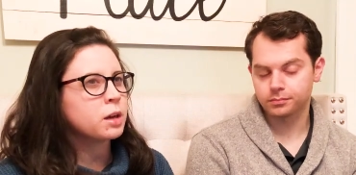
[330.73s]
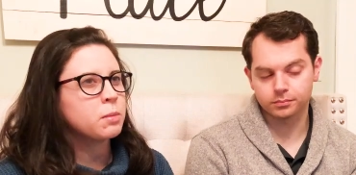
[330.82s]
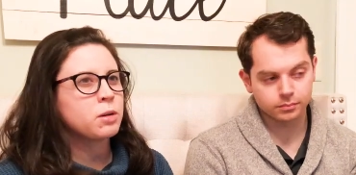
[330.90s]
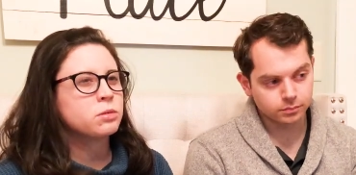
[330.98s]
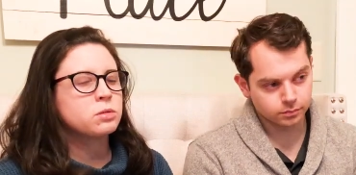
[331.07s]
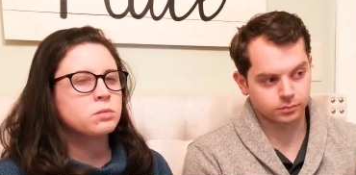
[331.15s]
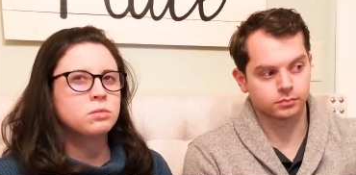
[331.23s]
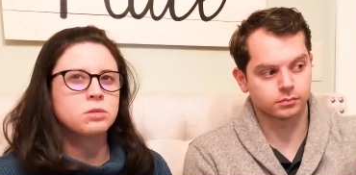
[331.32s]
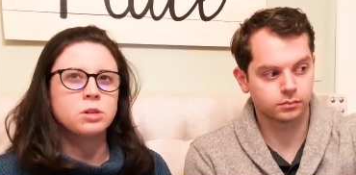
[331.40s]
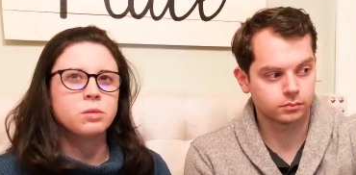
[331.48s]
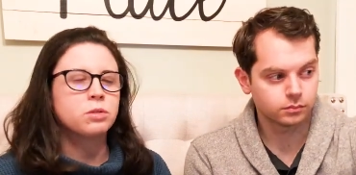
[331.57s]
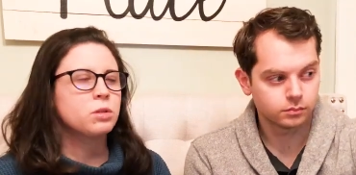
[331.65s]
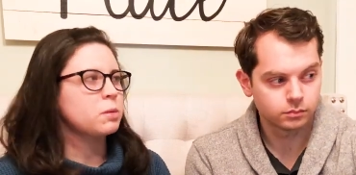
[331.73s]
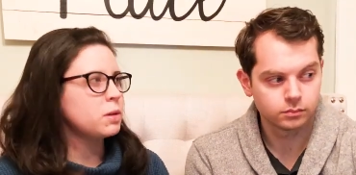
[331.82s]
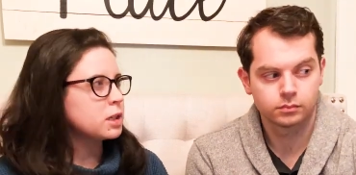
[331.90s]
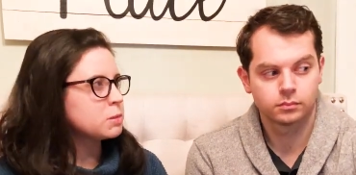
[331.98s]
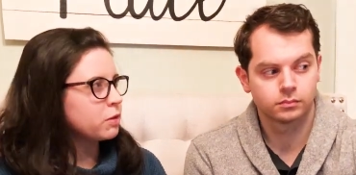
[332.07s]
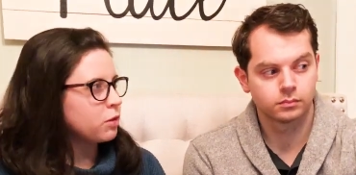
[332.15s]
Speaker 1: about 2 or 3
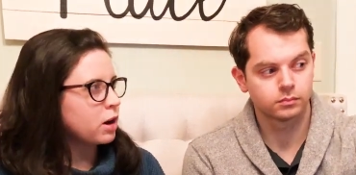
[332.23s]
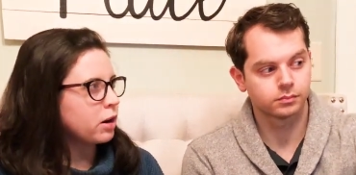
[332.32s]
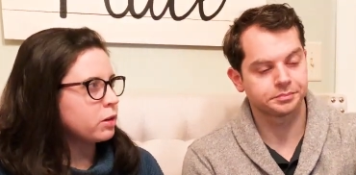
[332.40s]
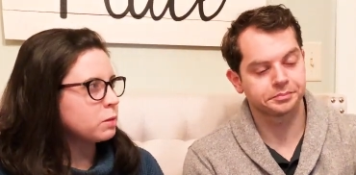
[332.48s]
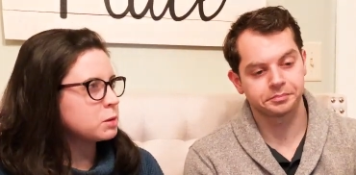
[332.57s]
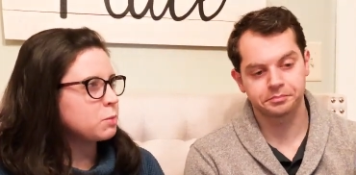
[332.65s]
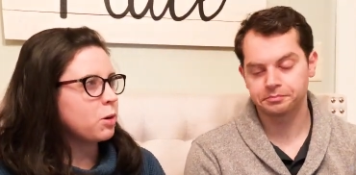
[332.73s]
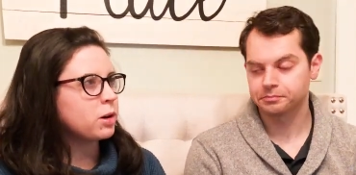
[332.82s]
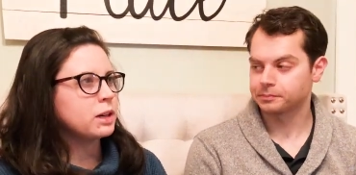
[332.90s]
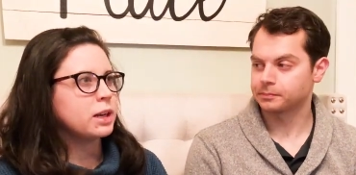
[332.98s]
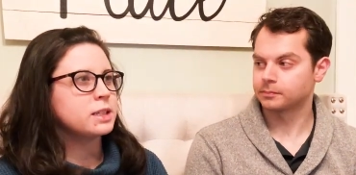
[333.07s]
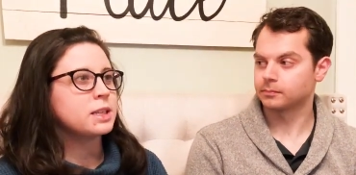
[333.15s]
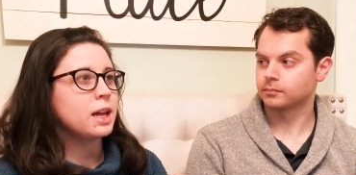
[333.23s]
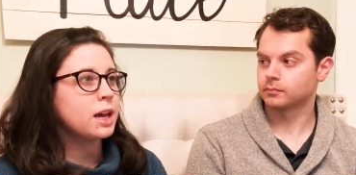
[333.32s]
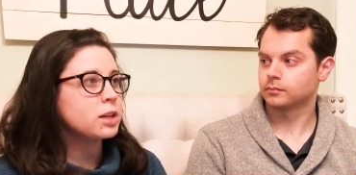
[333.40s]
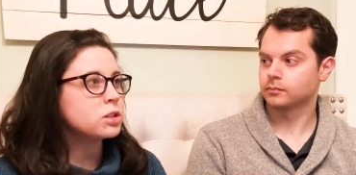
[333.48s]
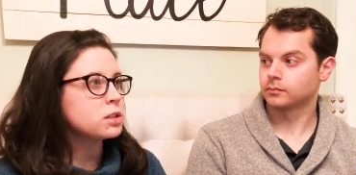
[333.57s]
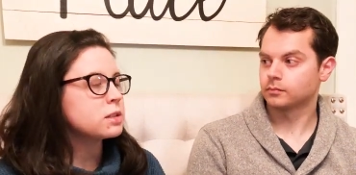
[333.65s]
weeks before Ellie was born, and I said,
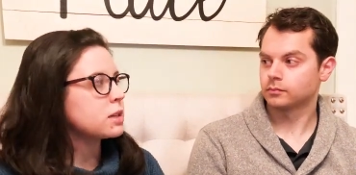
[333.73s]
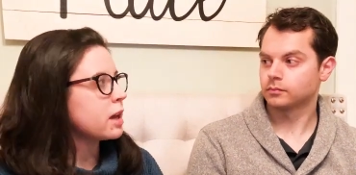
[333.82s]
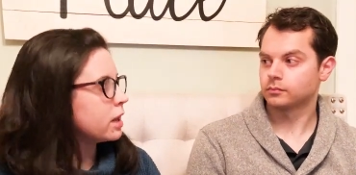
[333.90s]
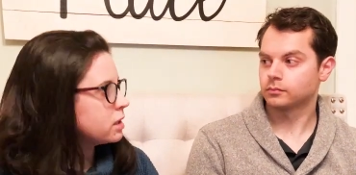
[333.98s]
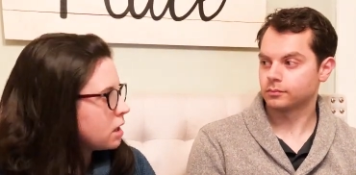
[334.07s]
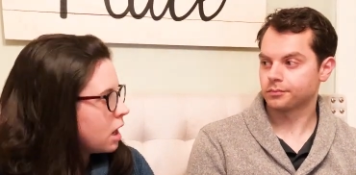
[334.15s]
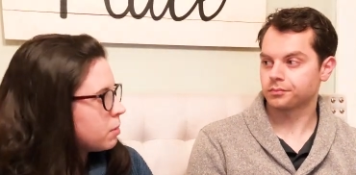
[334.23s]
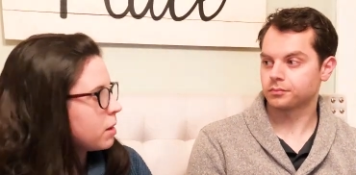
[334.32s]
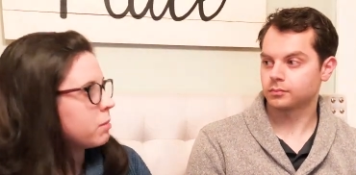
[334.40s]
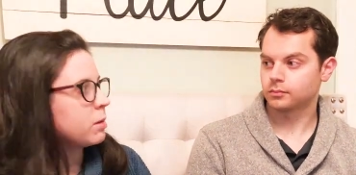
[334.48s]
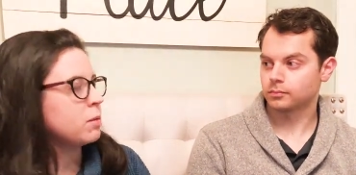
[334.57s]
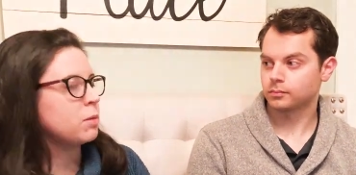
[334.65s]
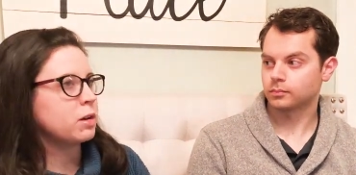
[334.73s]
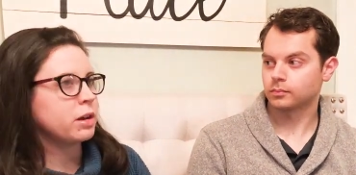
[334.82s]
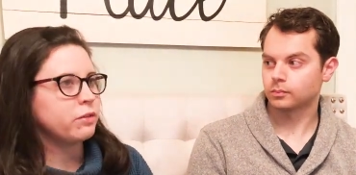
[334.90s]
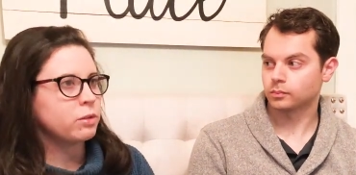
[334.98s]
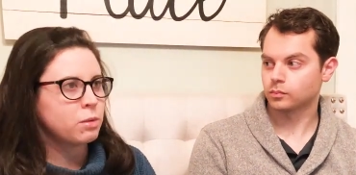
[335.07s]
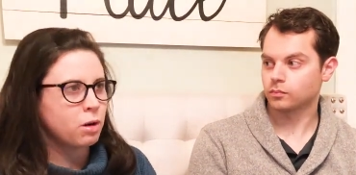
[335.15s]
"Hey, just as a heads up, I'm gonna be working
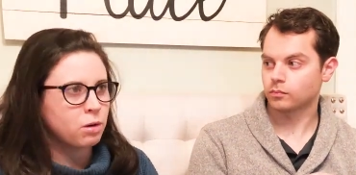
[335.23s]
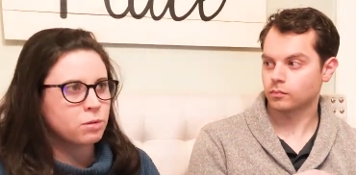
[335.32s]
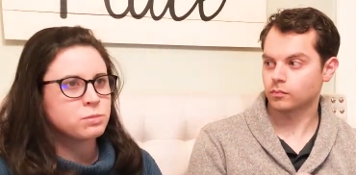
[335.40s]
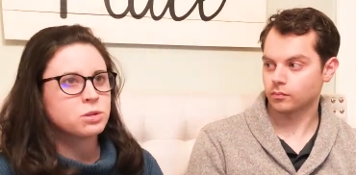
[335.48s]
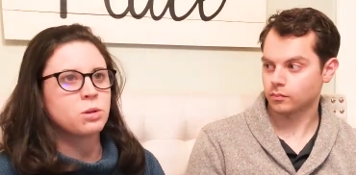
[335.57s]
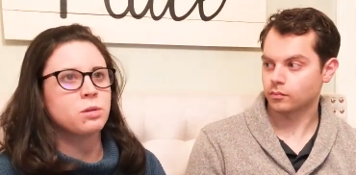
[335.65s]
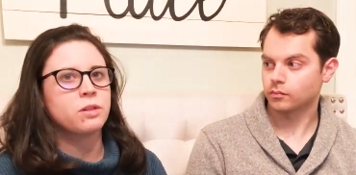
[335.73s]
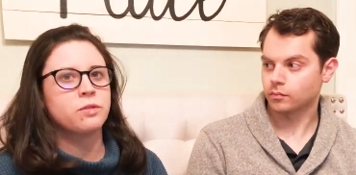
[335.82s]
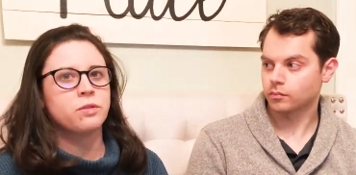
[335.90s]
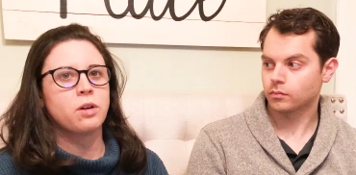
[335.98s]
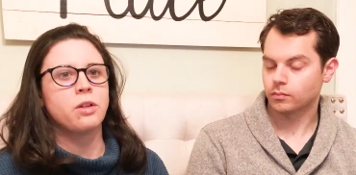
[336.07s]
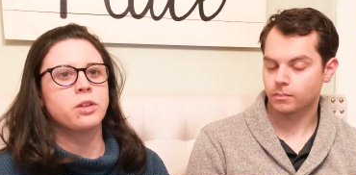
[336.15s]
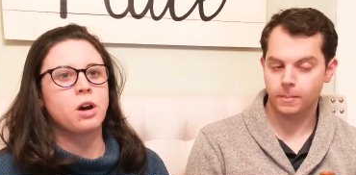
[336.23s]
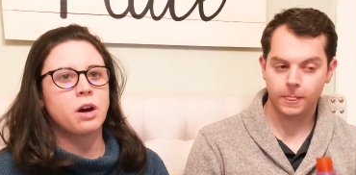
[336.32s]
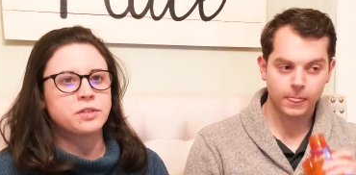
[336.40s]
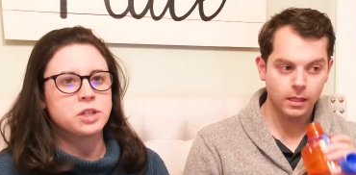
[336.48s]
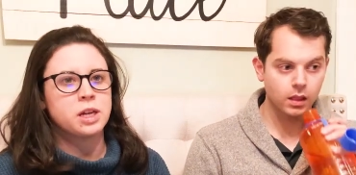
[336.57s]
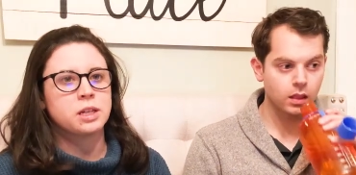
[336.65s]
from home. So if on the off
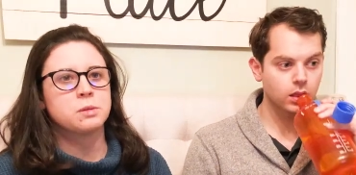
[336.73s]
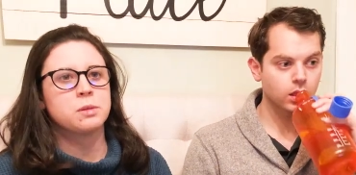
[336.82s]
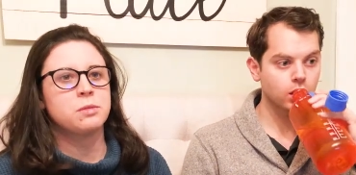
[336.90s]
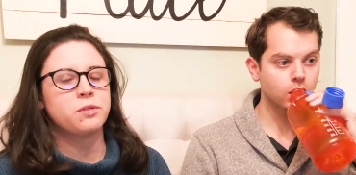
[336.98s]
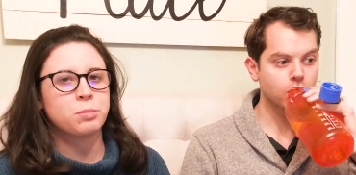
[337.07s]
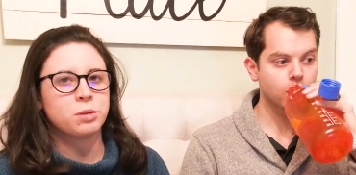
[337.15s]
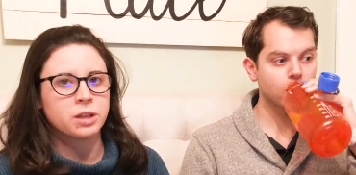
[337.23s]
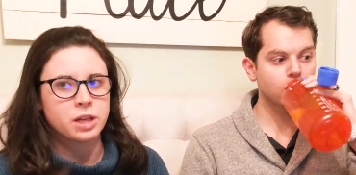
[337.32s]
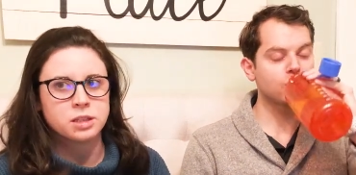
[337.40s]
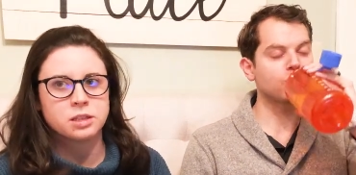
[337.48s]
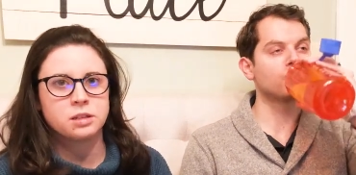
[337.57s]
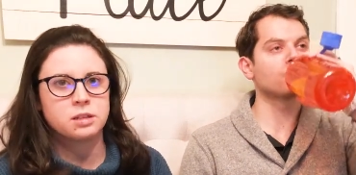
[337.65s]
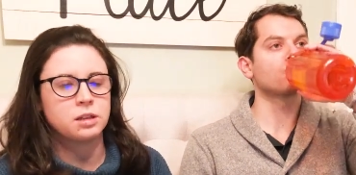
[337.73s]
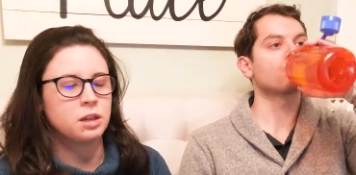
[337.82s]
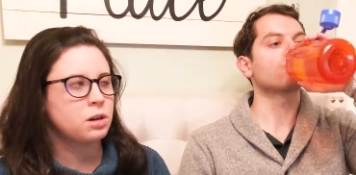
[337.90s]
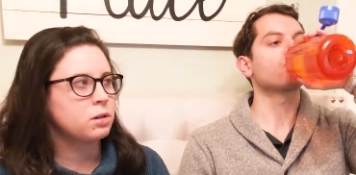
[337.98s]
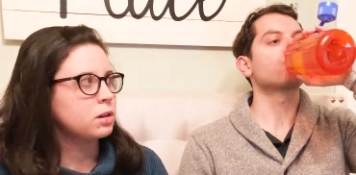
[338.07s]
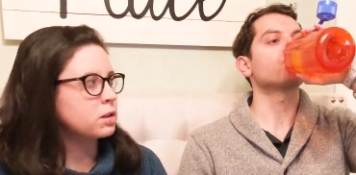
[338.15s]
chance we move up the list, you know,
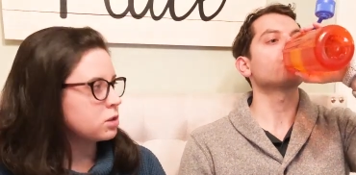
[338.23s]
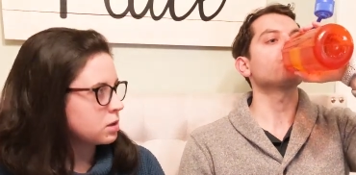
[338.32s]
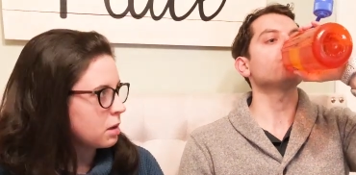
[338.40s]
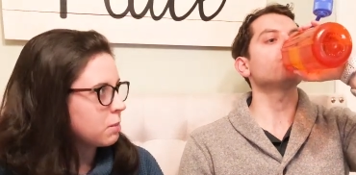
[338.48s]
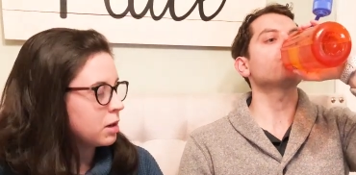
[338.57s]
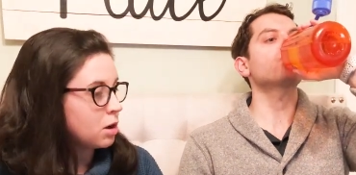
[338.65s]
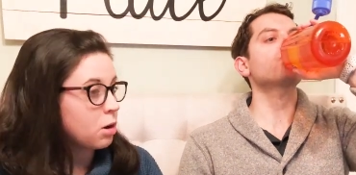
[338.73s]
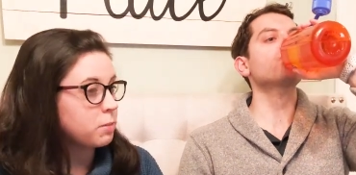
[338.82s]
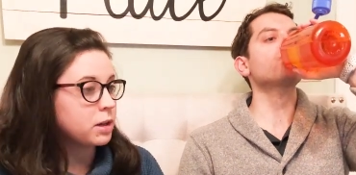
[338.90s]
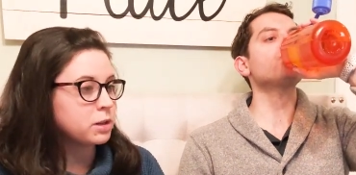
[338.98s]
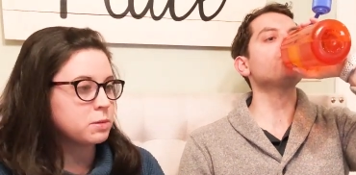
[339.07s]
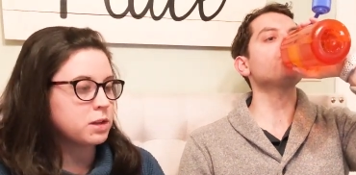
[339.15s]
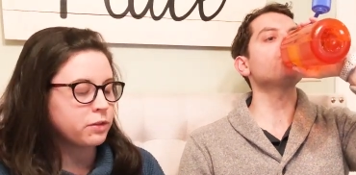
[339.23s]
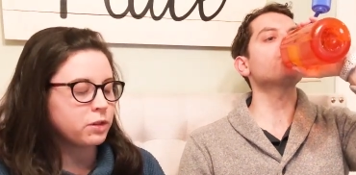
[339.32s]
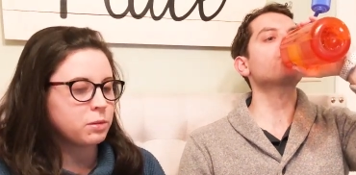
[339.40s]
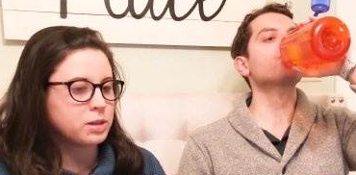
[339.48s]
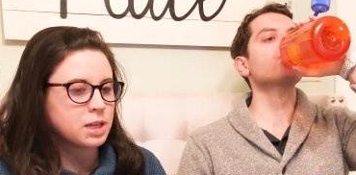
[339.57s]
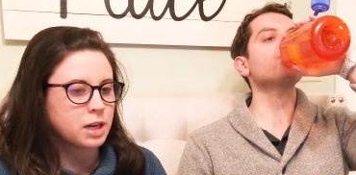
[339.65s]
just let me know because we definitely
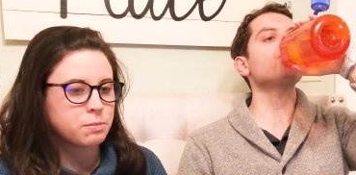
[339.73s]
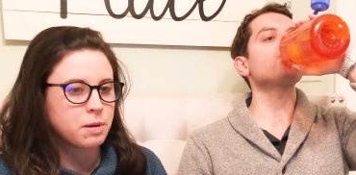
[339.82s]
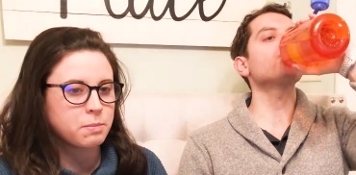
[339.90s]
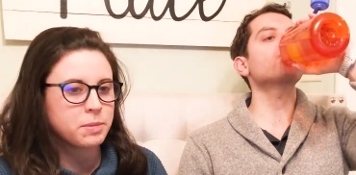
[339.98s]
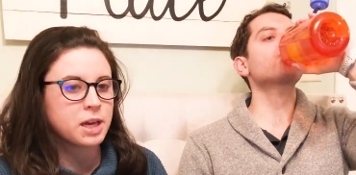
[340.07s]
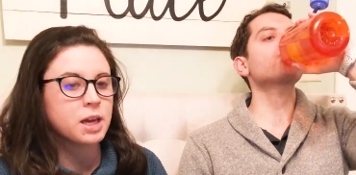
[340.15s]
want to take a puppy."